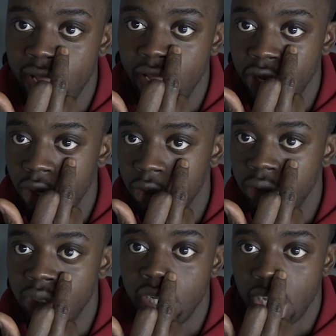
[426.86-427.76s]
you know,
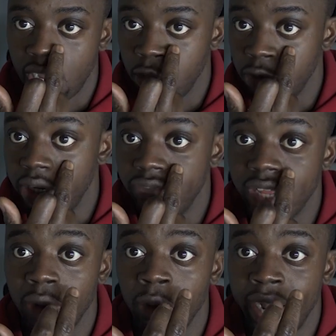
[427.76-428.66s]
I would leave
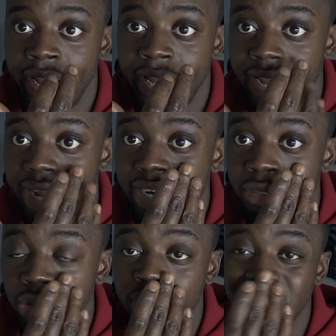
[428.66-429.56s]
that white and then
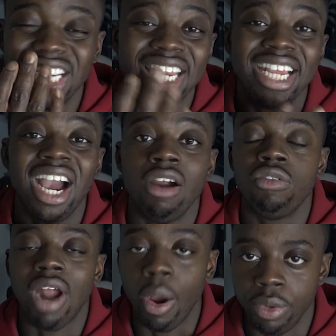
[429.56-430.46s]
do the shading
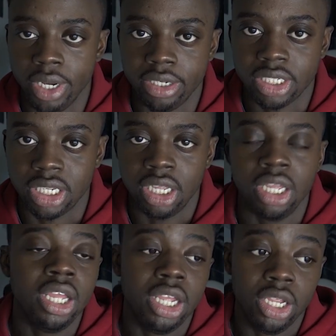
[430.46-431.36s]
around it
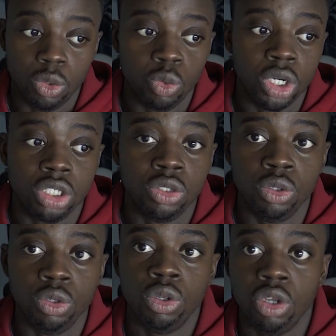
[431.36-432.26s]
in order
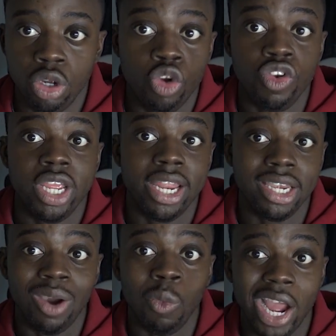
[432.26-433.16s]
to create
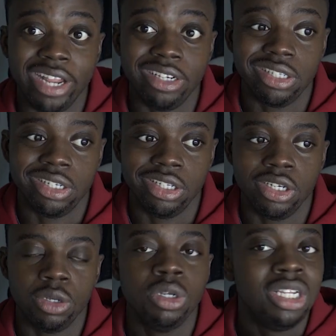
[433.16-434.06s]
that white, you
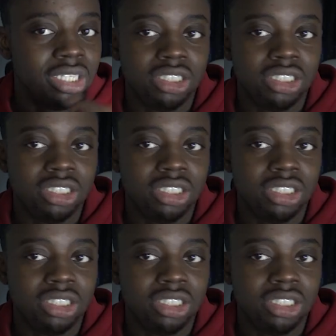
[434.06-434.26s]
know. The